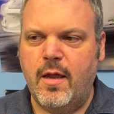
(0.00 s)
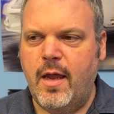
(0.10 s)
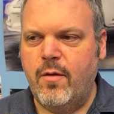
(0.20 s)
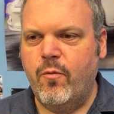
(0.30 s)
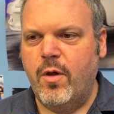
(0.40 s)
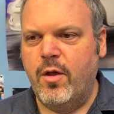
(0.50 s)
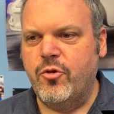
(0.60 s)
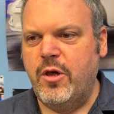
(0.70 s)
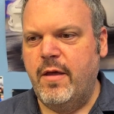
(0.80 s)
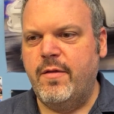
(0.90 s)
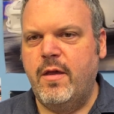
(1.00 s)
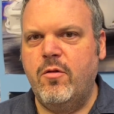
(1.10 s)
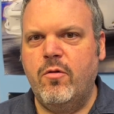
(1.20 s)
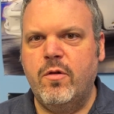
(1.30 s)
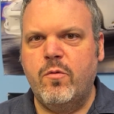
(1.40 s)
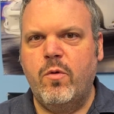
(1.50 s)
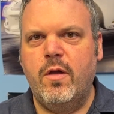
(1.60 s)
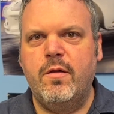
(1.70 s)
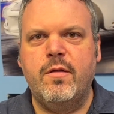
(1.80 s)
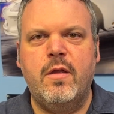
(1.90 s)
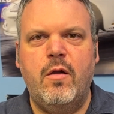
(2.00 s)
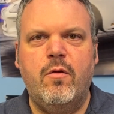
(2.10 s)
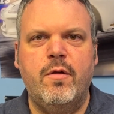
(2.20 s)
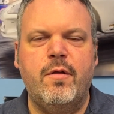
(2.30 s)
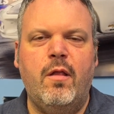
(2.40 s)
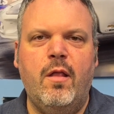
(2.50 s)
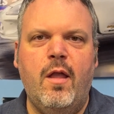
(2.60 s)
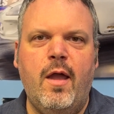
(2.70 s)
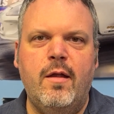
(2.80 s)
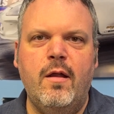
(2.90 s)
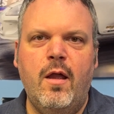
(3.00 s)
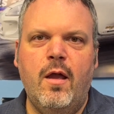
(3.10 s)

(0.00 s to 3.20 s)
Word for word: And what GSC noticed was there is a lot